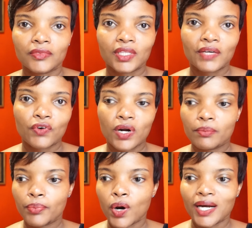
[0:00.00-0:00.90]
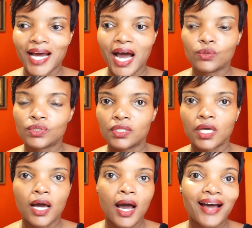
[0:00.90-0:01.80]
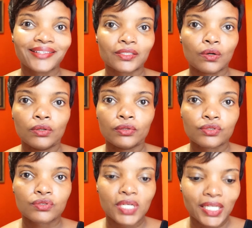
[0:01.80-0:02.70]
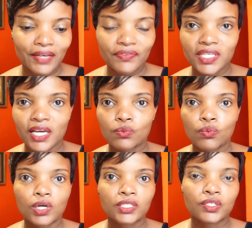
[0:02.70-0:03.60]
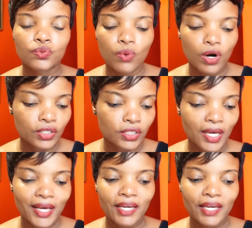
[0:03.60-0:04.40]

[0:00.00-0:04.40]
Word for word: They've already poured out their hearts on the street. They've said what it was.